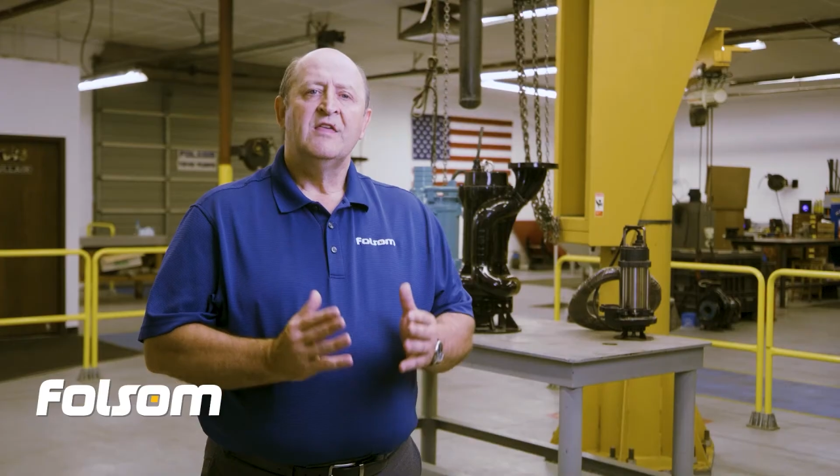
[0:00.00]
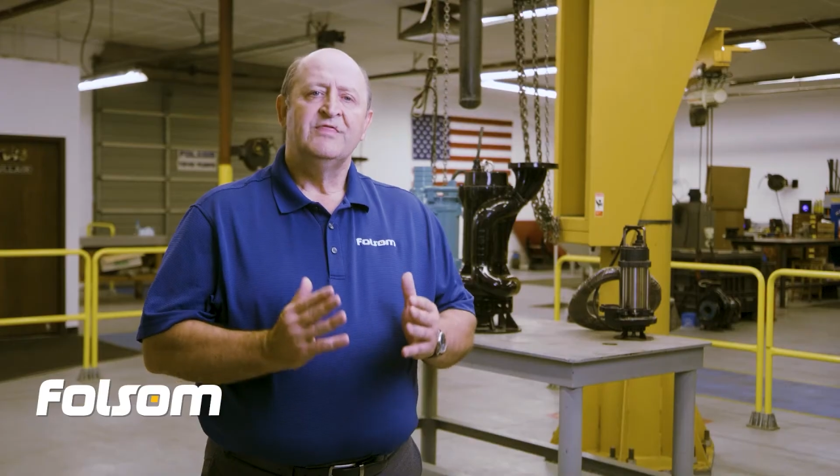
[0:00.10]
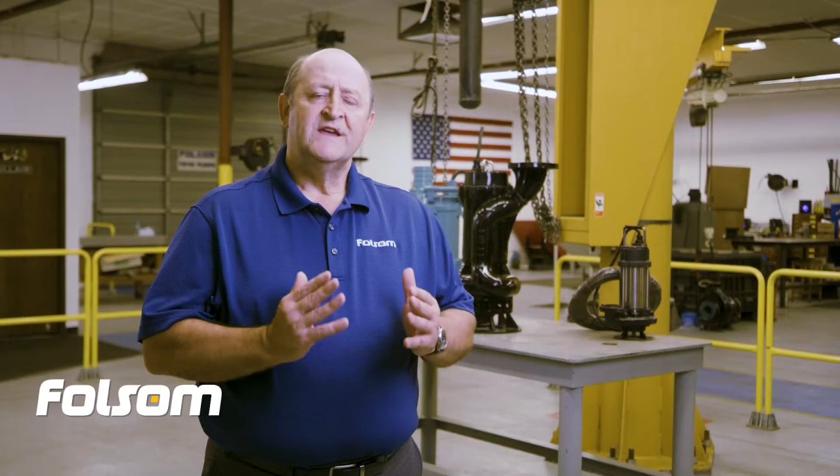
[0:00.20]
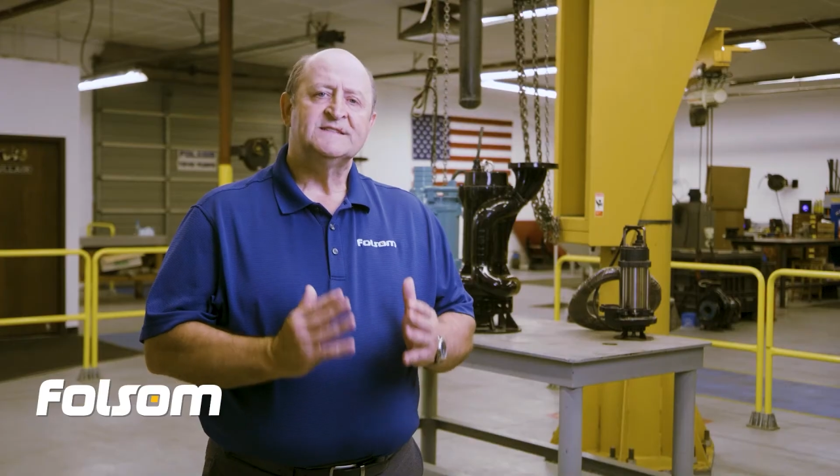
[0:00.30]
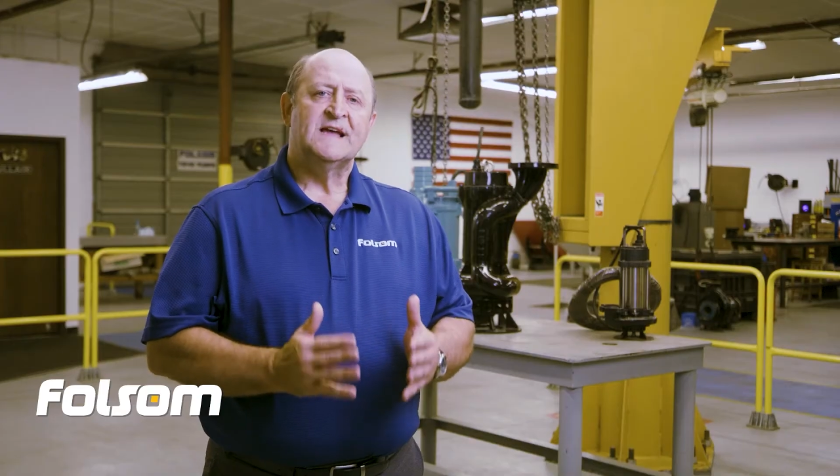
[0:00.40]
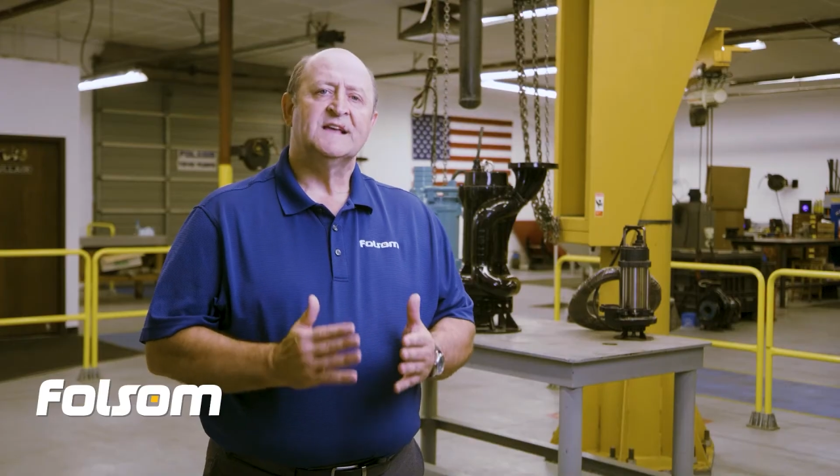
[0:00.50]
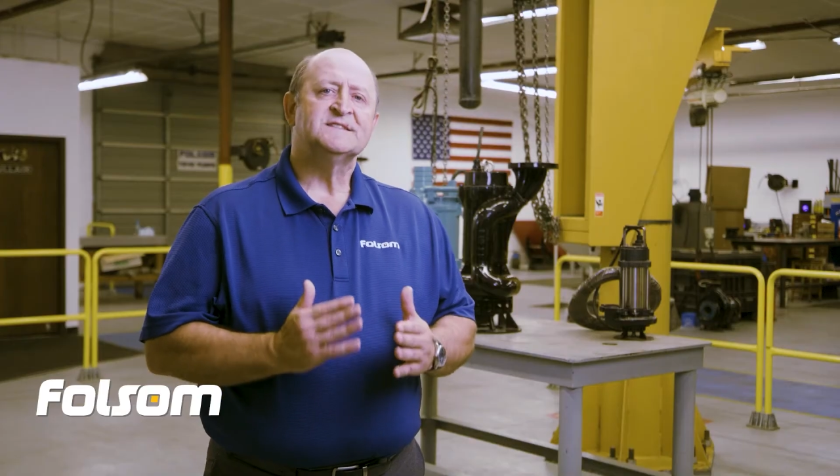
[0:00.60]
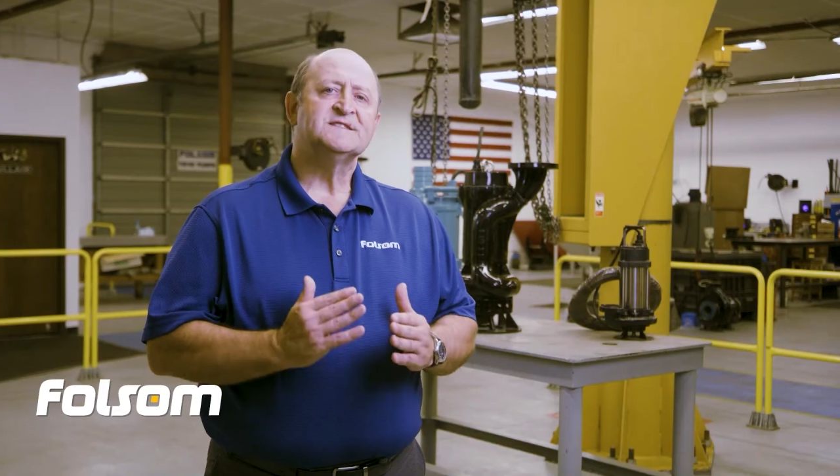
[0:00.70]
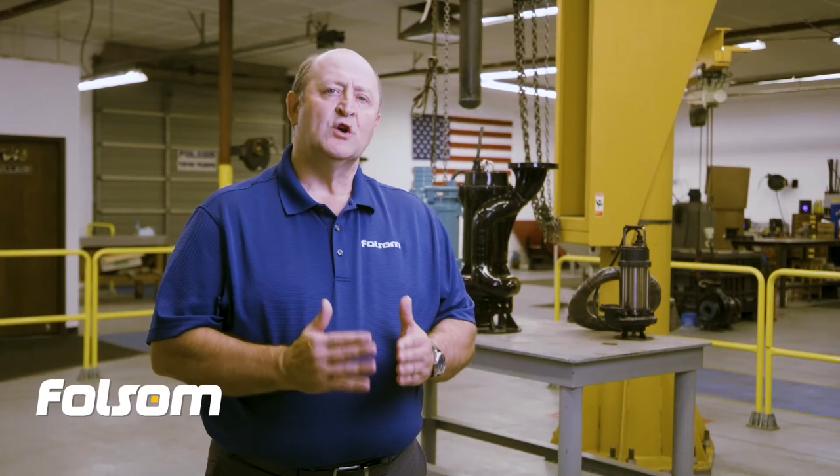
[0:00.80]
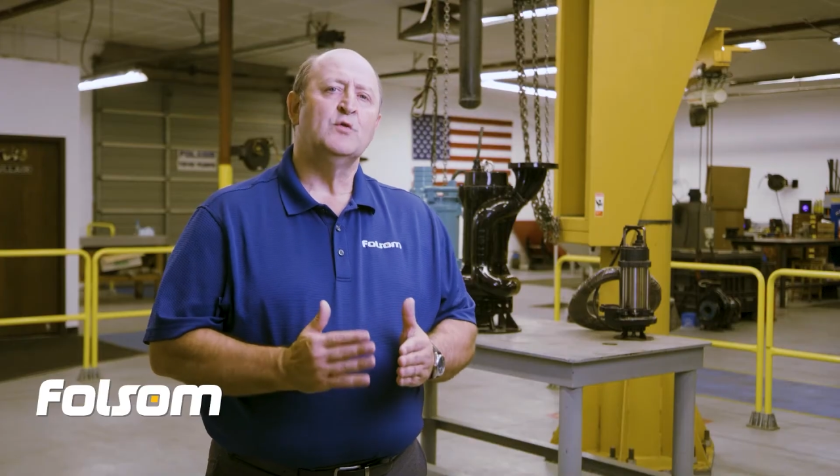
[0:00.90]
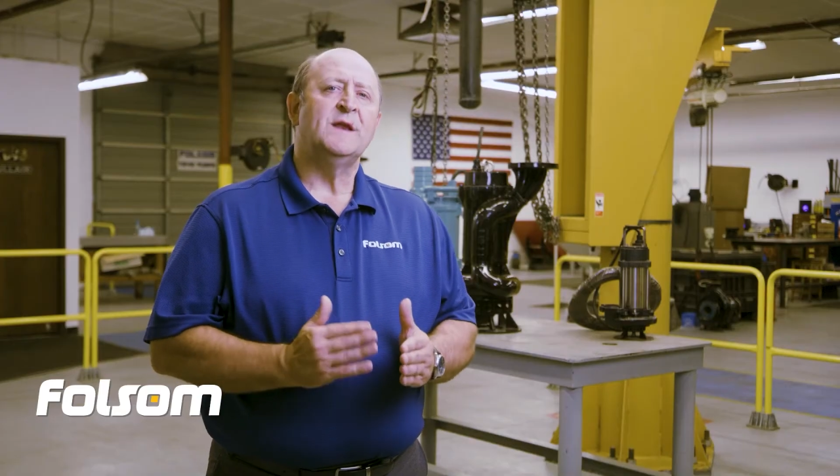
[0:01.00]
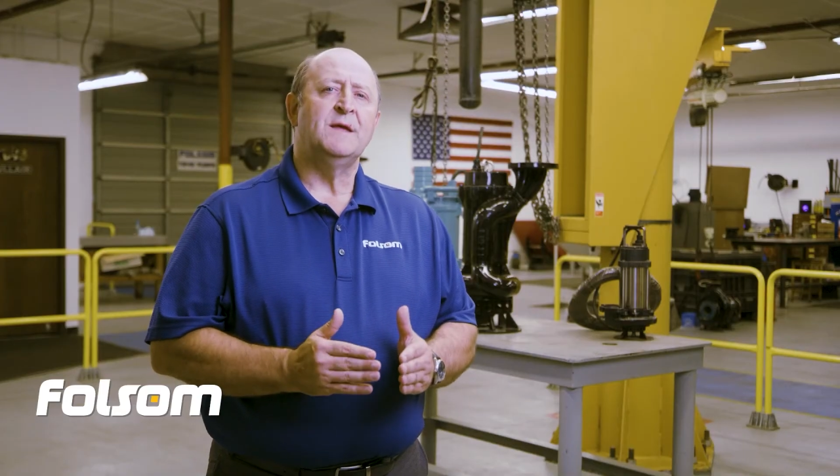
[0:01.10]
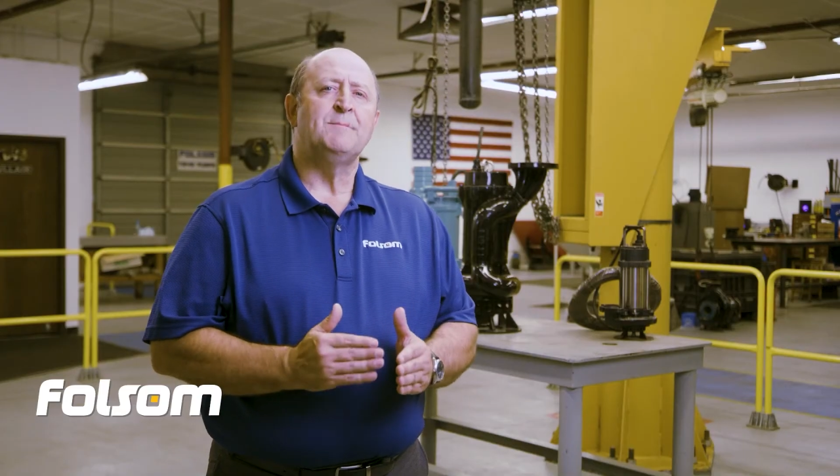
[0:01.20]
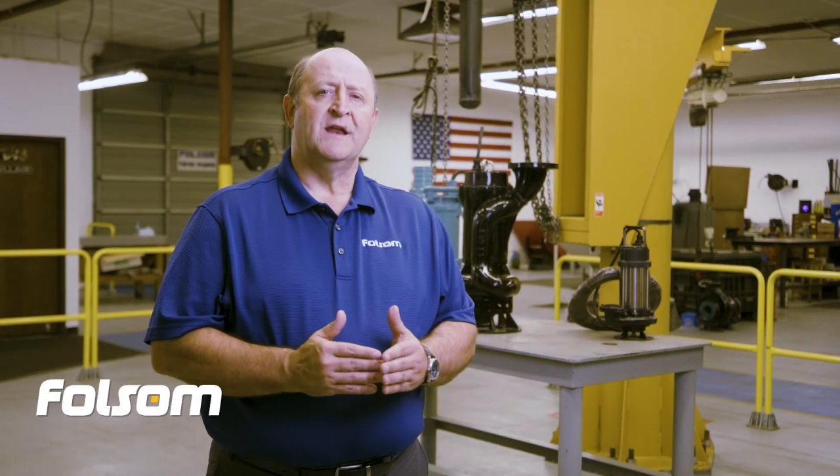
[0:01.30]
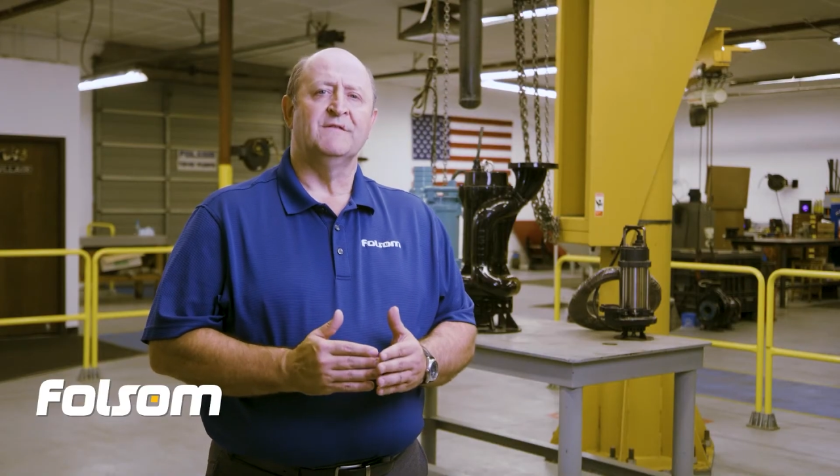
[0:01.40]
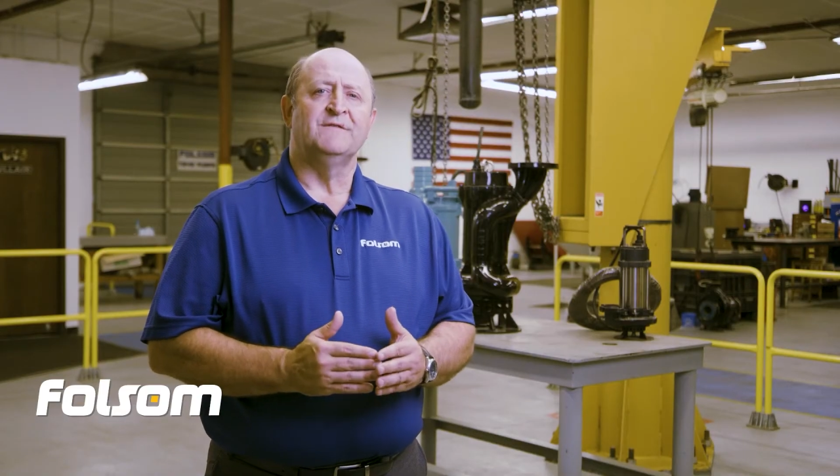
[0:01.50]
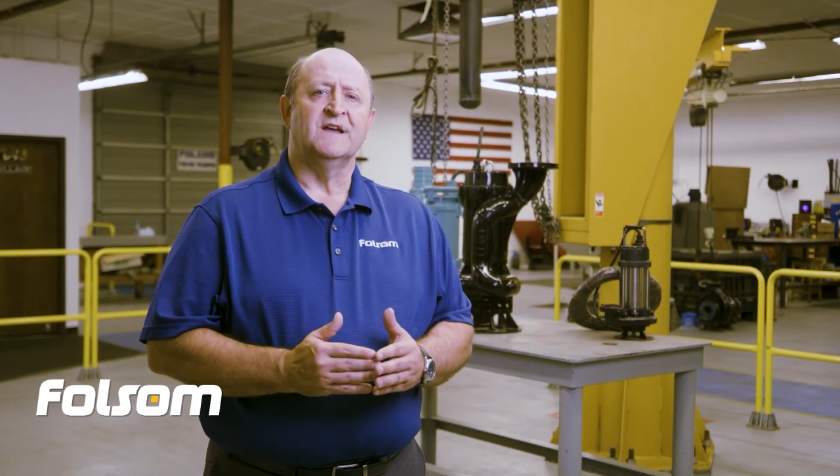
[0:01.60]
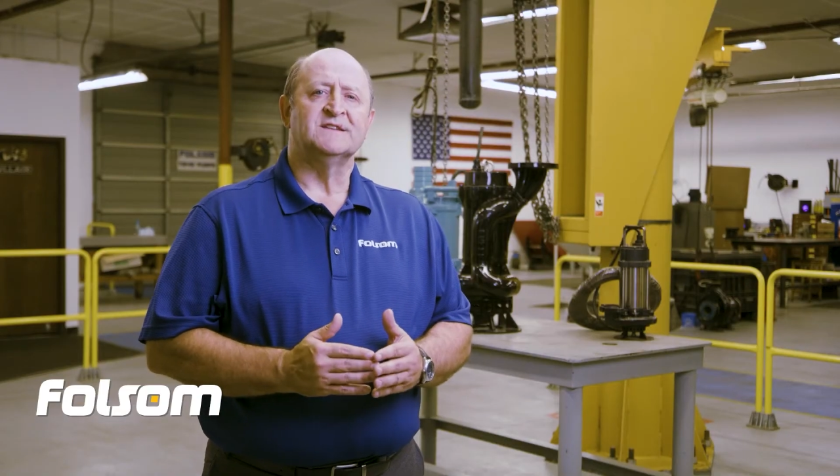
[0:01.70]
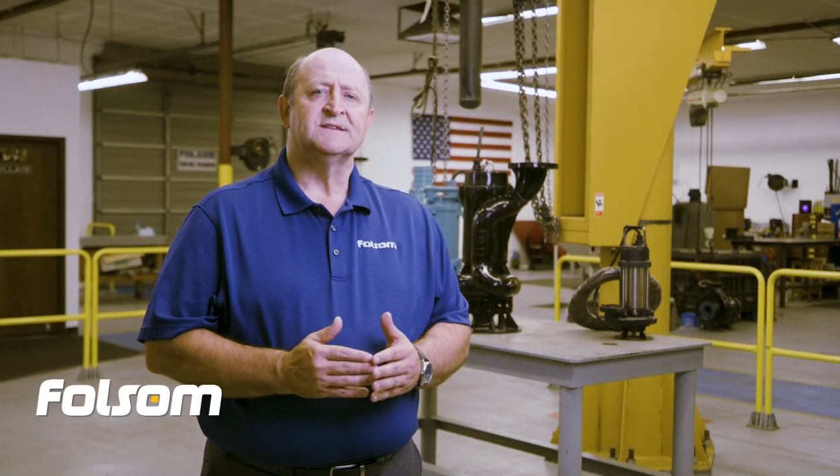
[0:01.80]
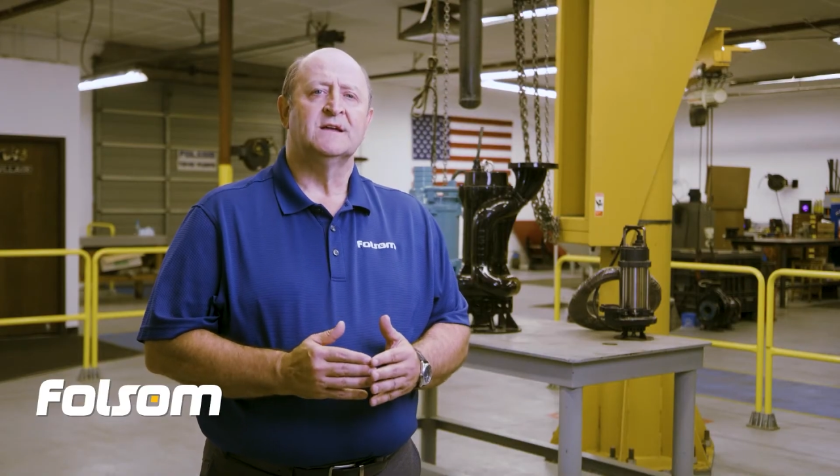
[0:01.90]
This has so many
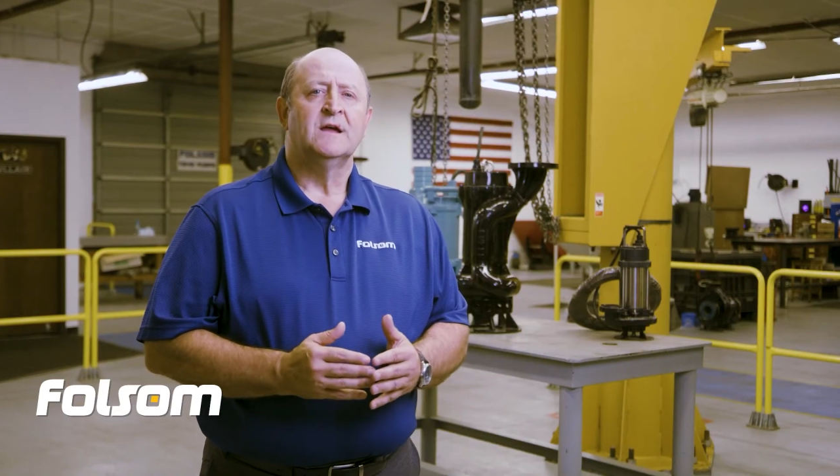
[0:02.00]
benefits,